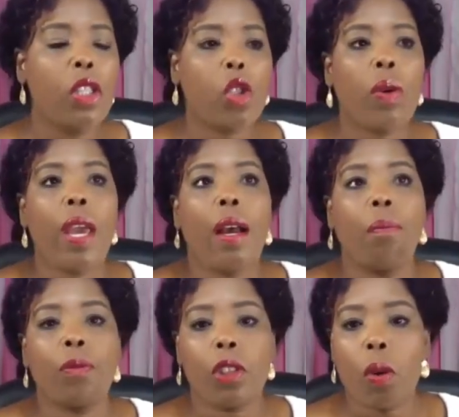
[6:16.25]
So yeah,
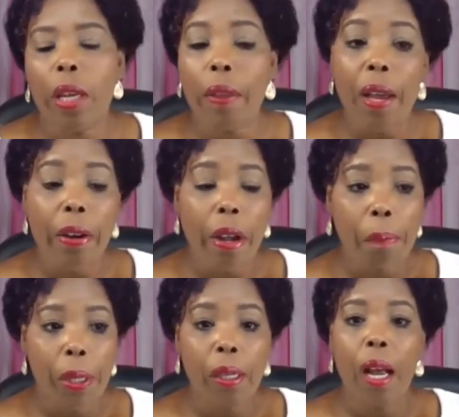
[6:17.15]
so get that
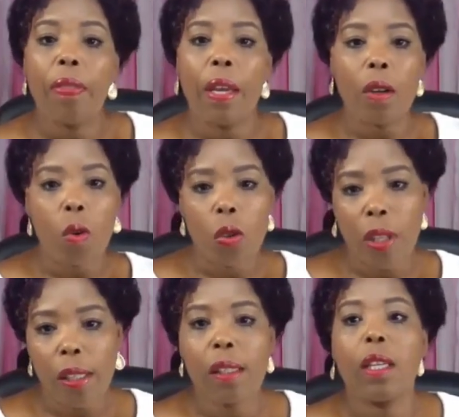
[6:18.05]
number and then go to
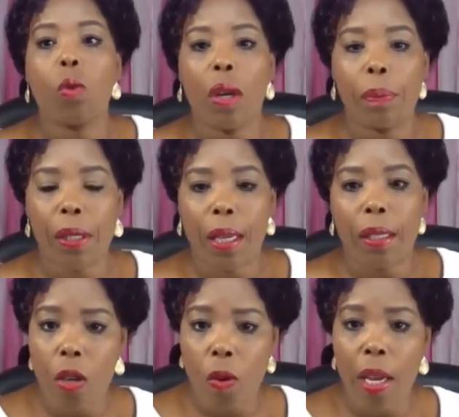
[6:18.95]
the state
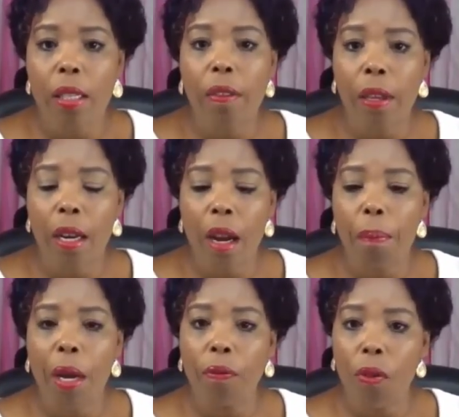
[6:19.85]
website. You enter the
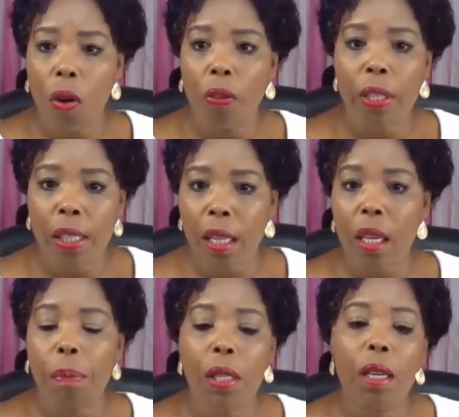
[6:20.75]
number, follow the
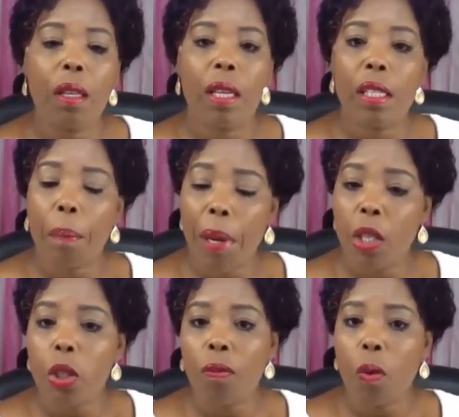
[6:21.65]
steps. There's a
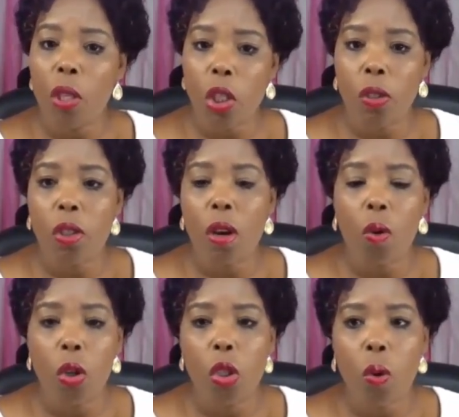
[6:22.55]
bunch of questions you're
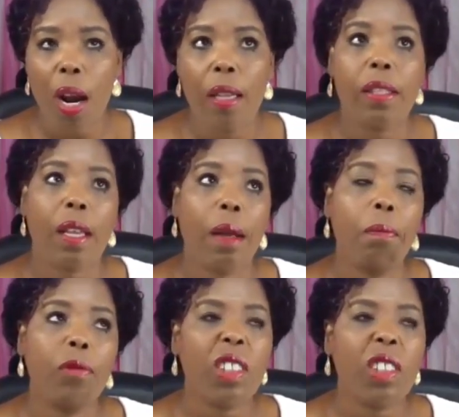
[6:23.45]
going to answer.